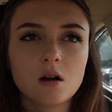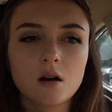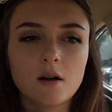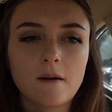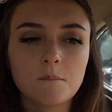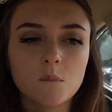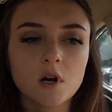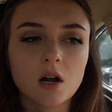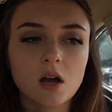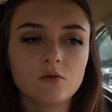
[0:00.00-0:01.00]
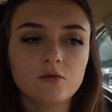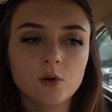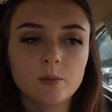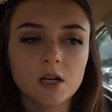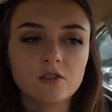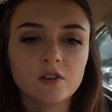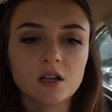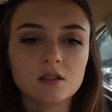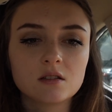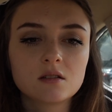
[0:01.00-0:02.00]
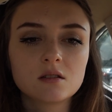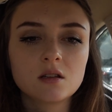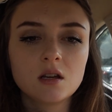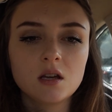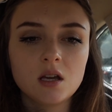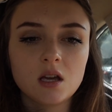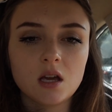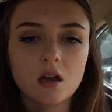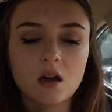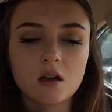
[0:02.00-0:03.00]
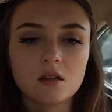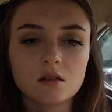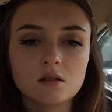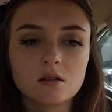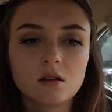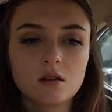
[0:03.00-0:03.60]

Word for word: Um, where I have full benefits, and